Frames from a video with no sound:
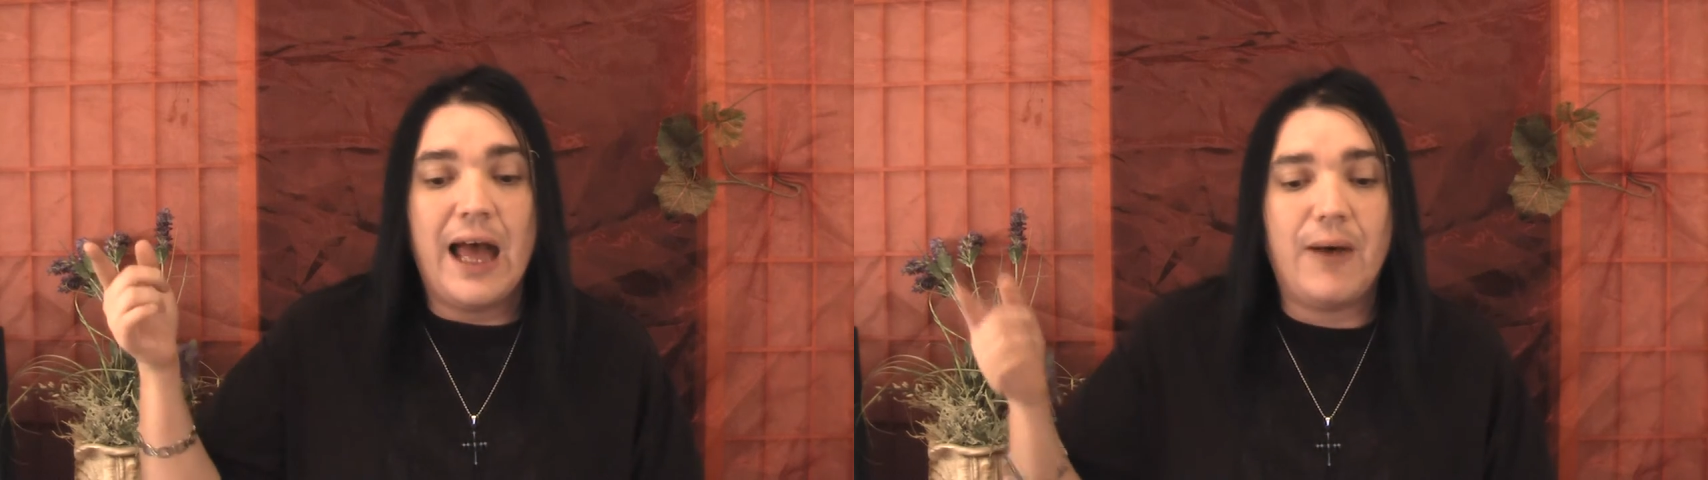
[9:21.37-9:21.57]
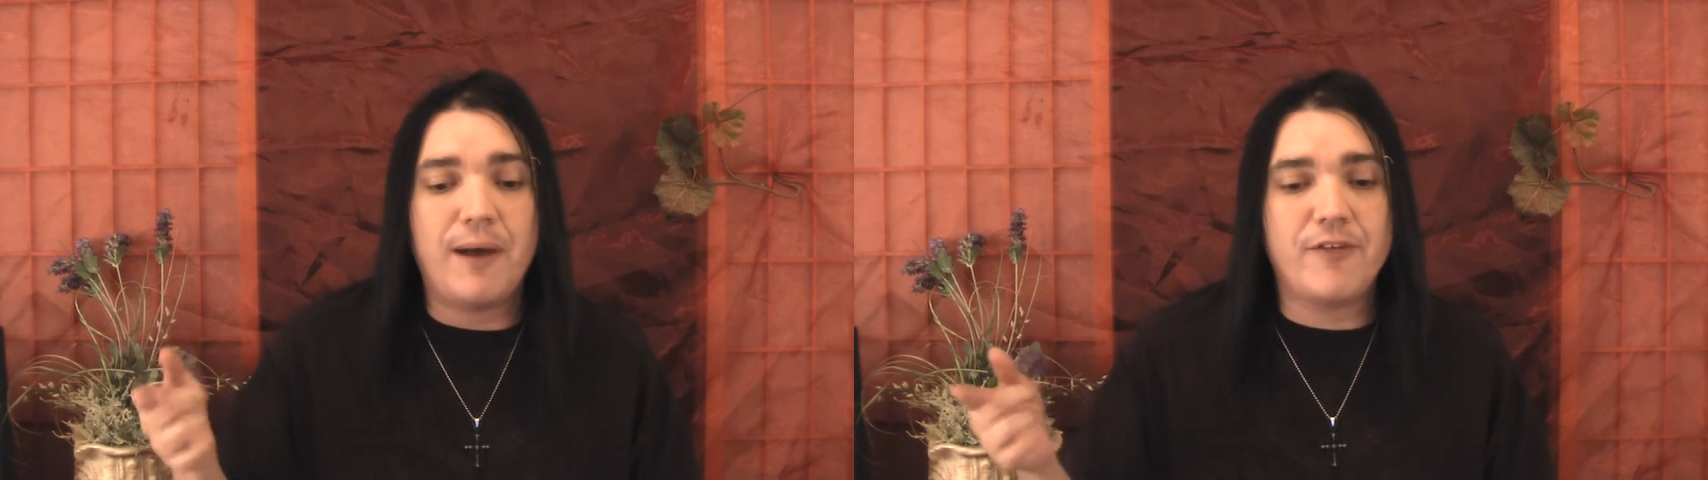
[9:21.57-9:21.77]

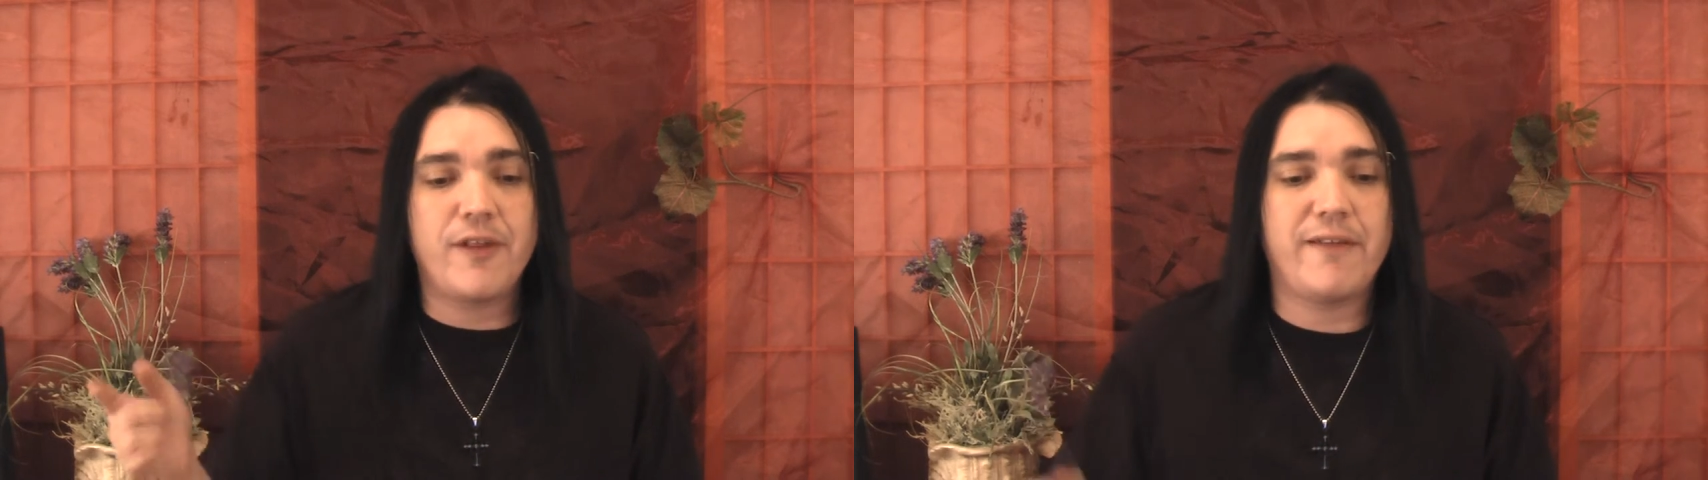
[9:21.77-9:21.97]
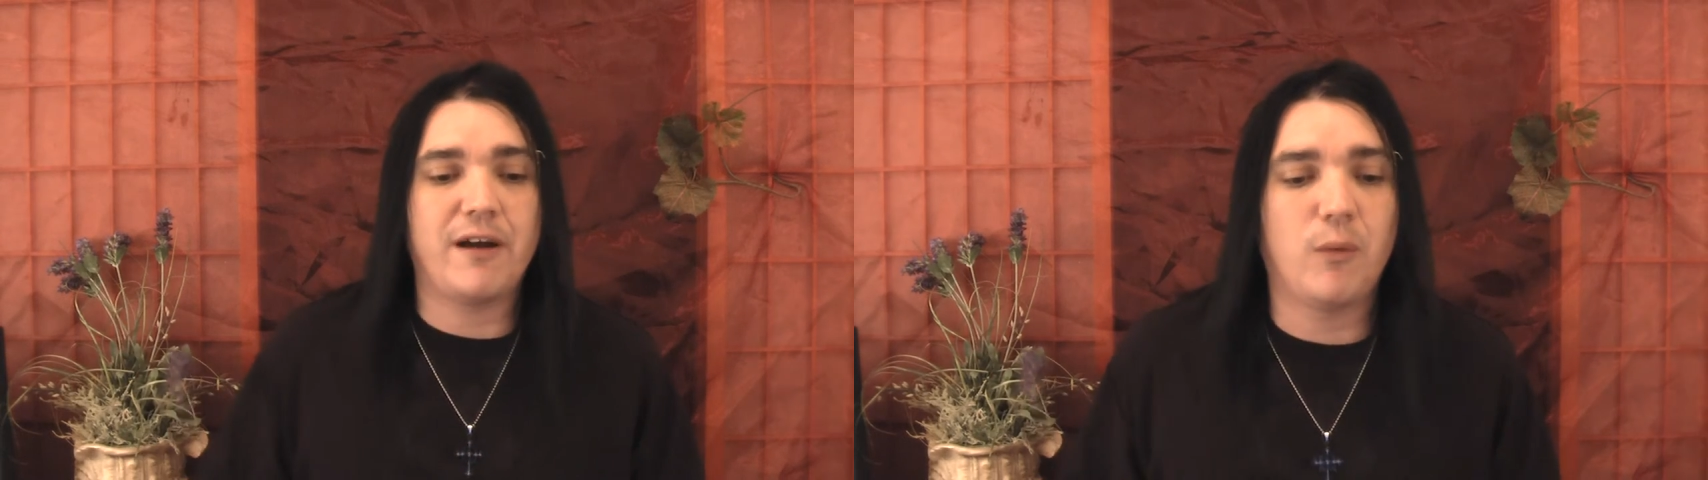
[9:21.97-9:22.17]

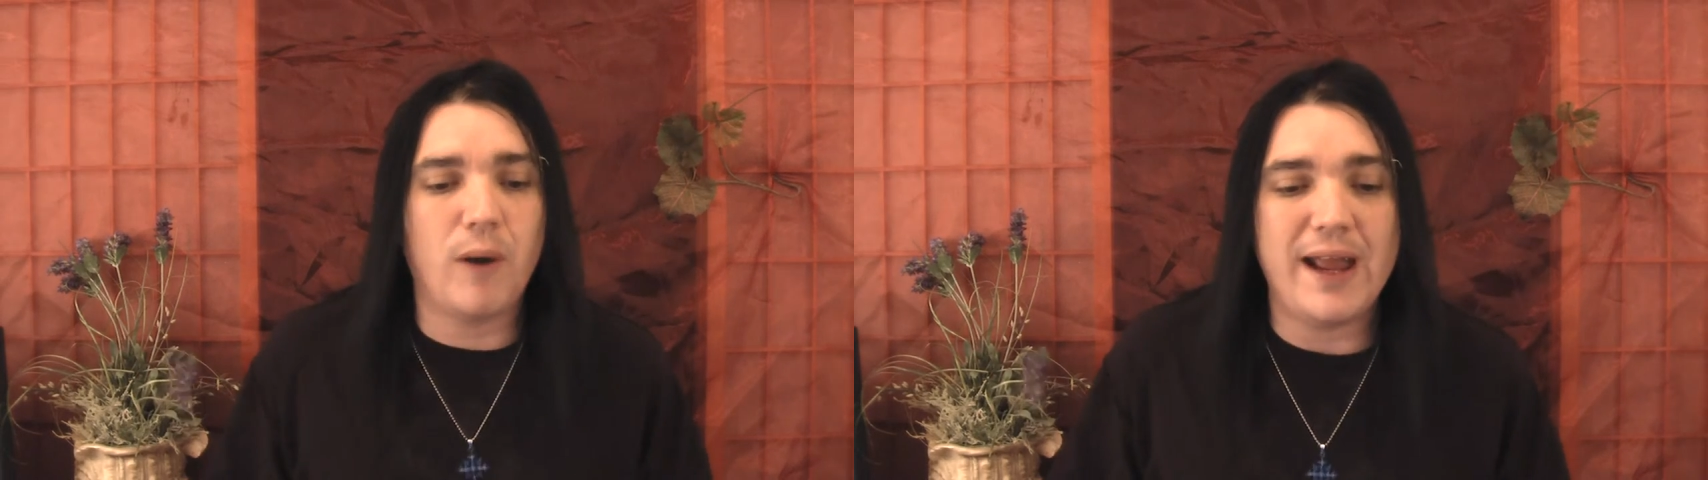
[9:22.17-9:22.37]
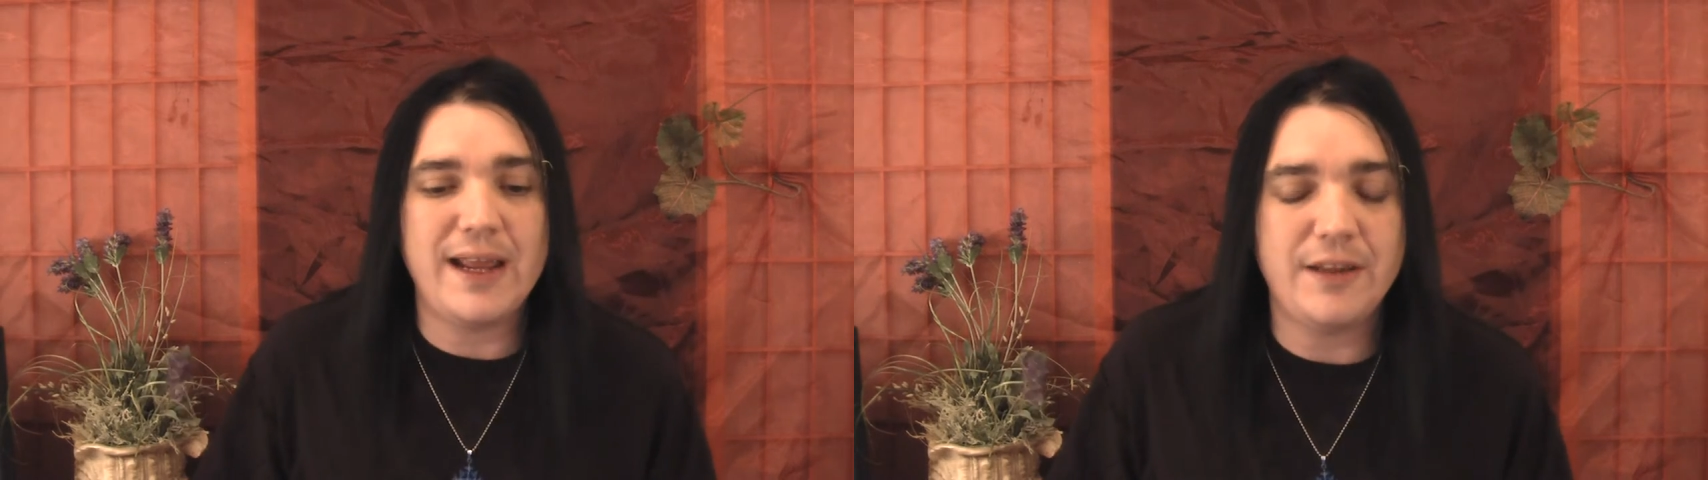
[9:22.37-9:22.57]
However, there are
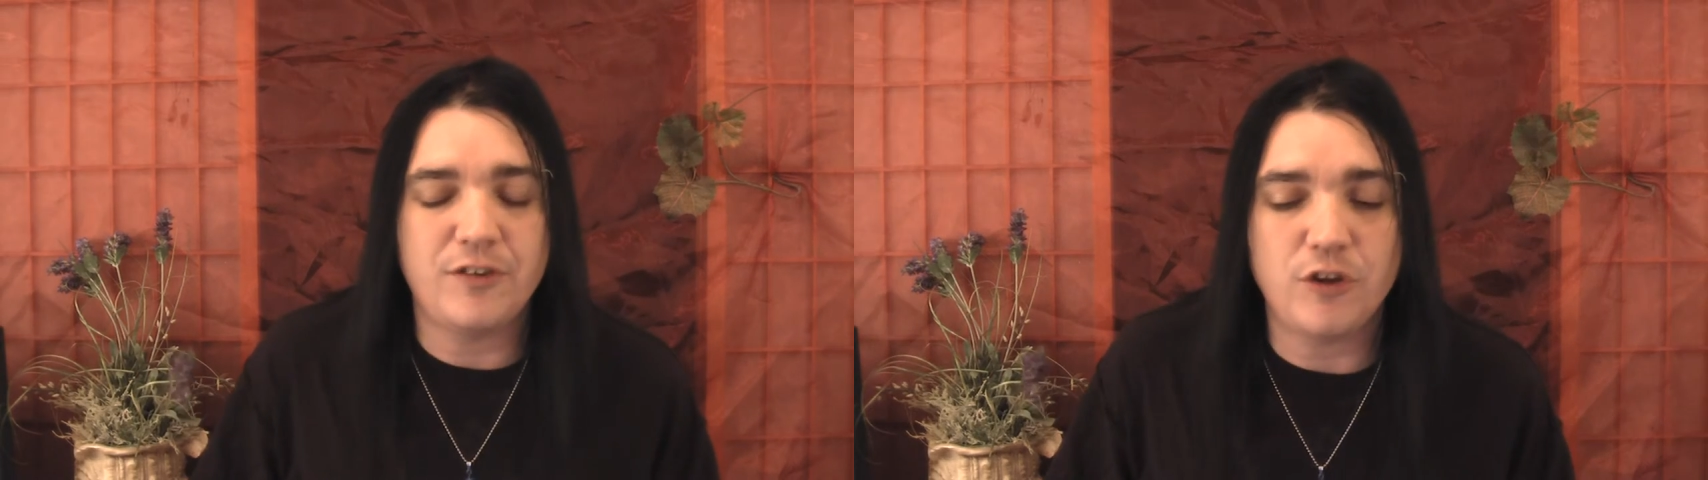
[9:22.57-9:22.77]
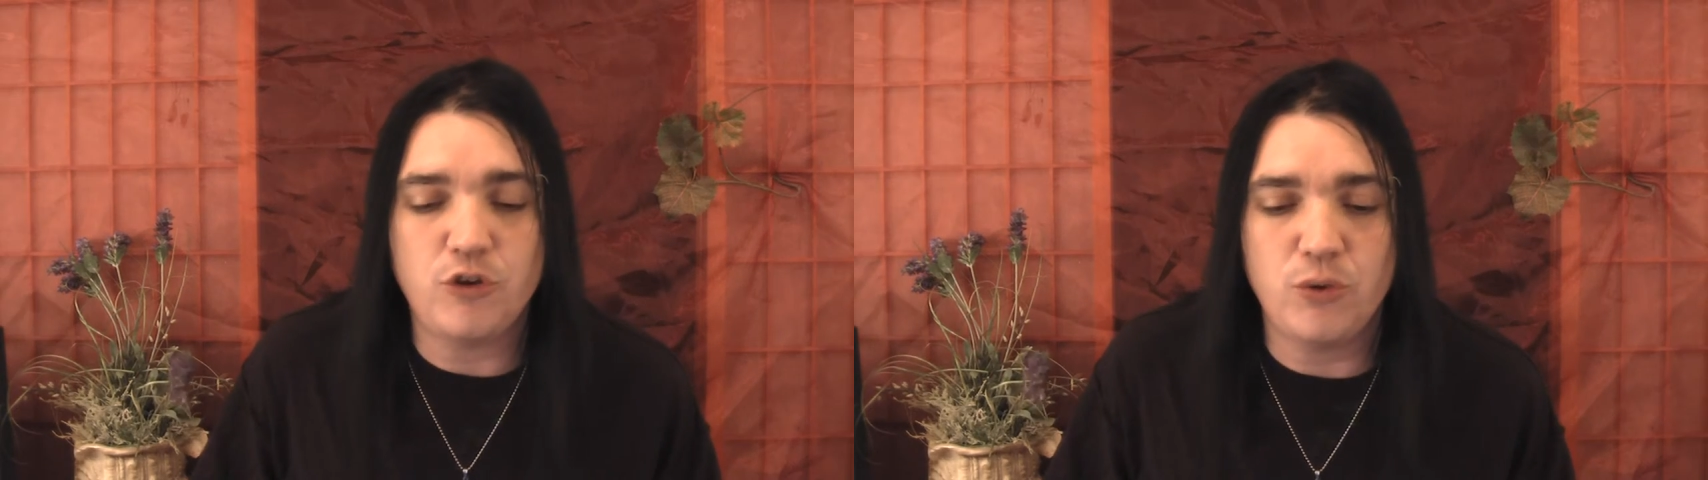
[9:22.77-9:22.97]

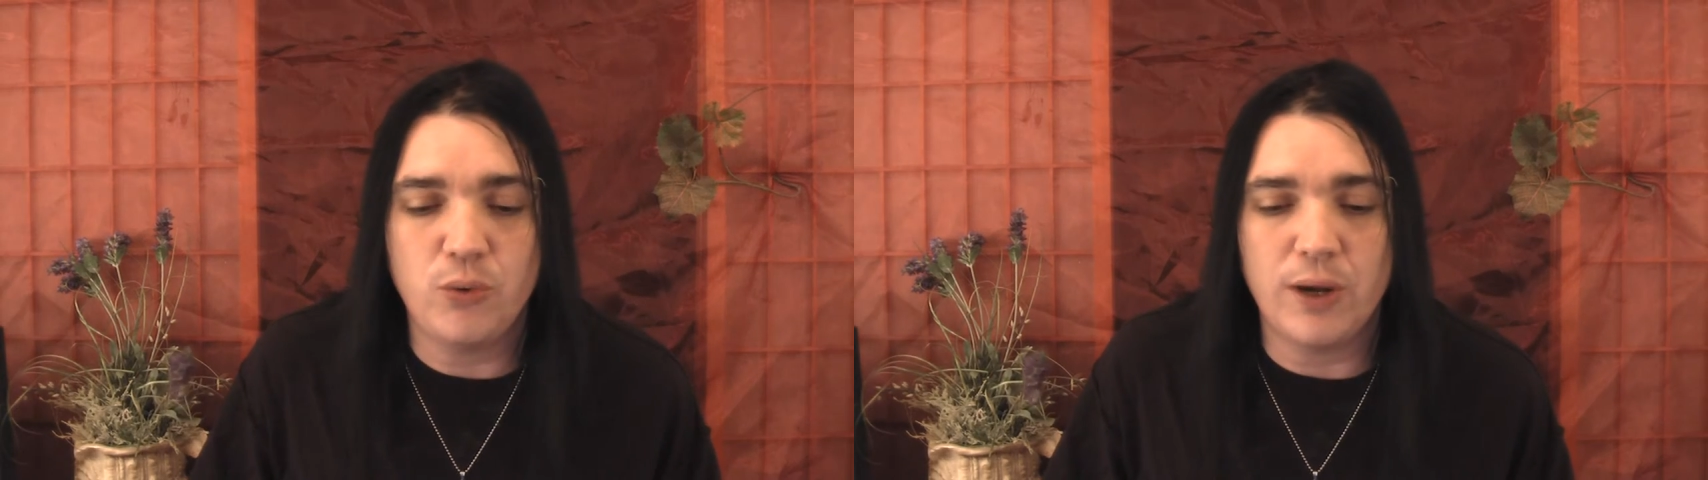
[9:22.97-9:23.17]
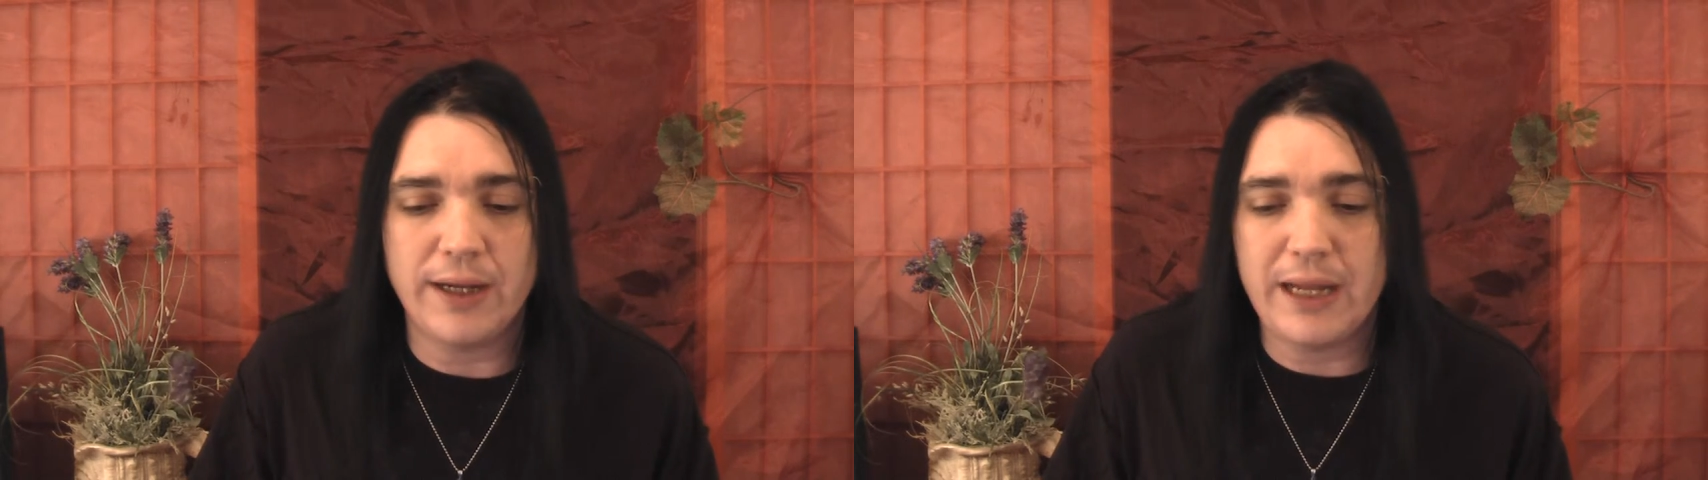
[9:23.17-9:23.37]
ways to